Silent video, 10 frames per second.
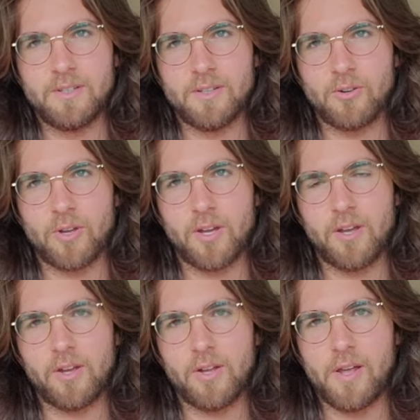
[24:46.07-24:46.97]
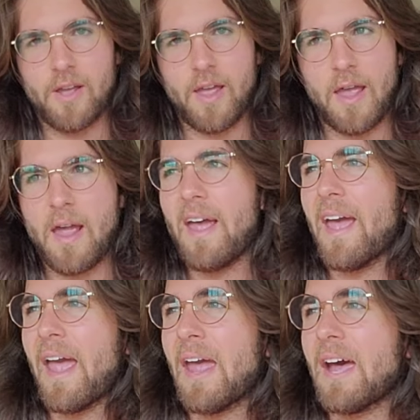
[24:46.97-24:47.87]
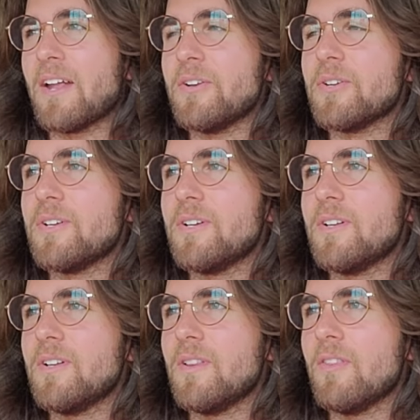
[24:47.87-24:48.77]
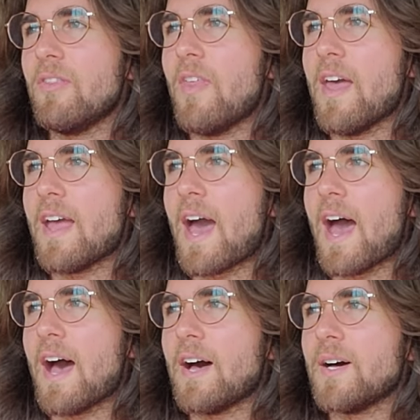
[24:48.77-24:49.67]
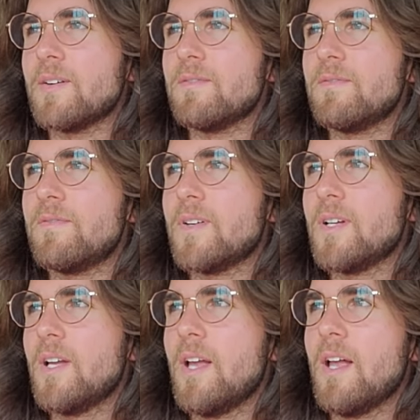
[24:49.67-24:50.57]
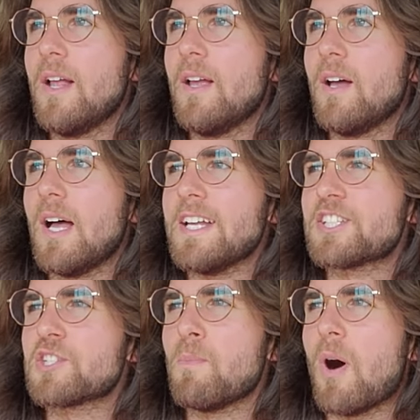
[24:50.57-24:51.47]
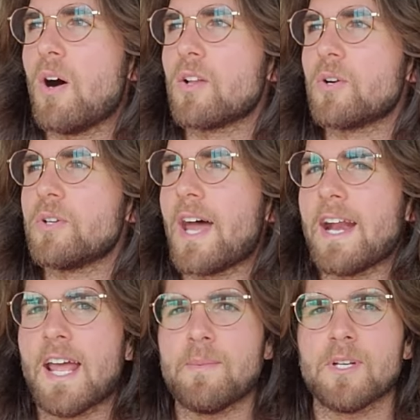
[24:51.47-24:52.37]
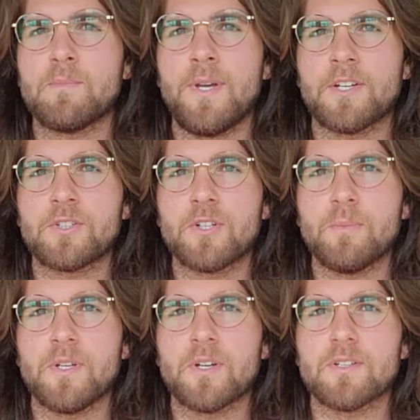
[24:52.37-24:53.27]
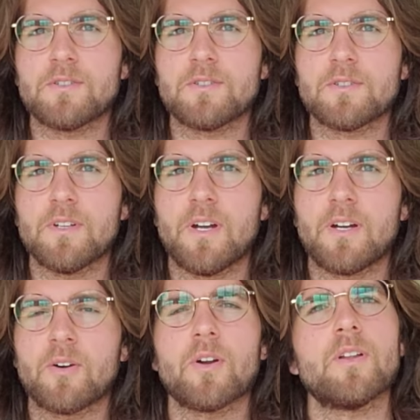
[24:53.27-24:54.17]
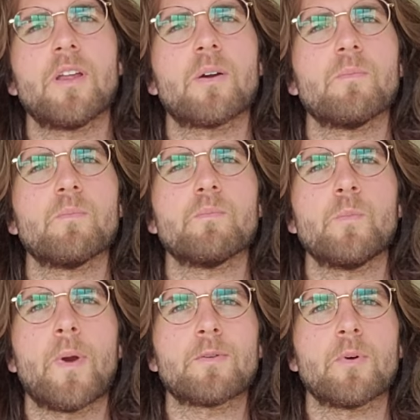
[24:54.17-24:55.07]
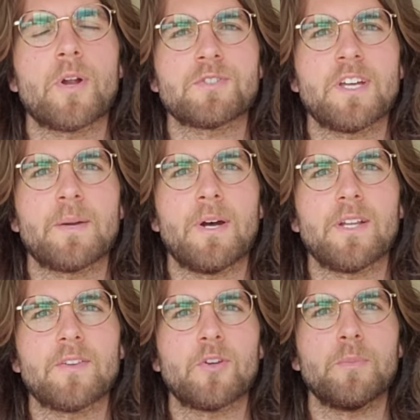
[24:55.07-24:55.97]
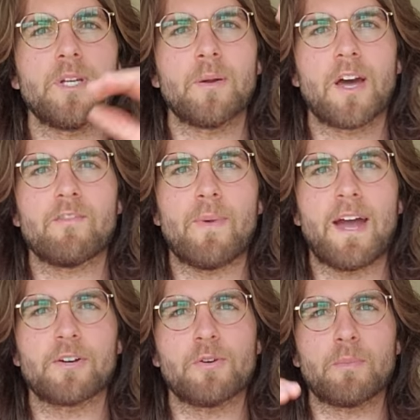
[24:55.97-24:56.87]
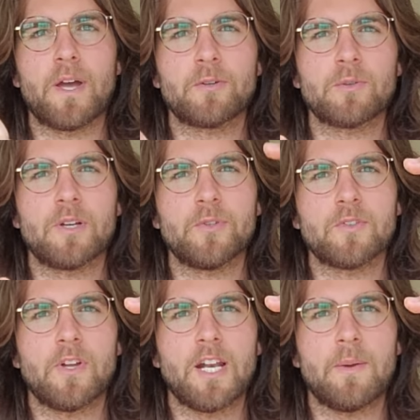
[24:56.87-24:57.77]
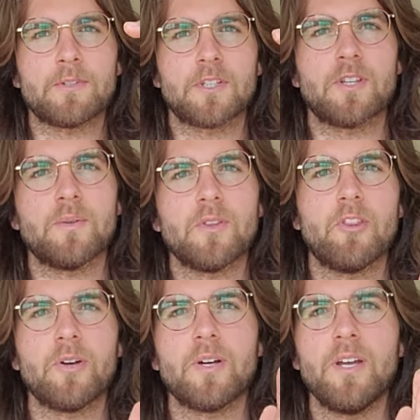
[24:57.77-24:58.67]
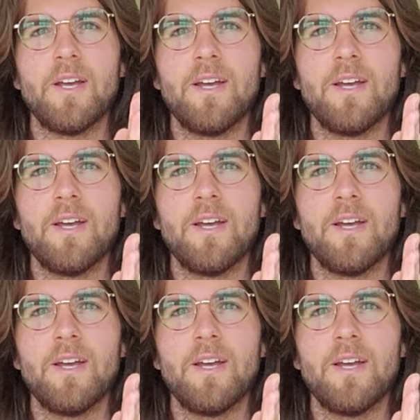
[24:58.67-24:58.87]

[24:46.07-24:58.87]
Okay? And they have a smaller dynamic picture because, or like back to what I was saying about like there being kind of macro and micro levels of dynamics. Like the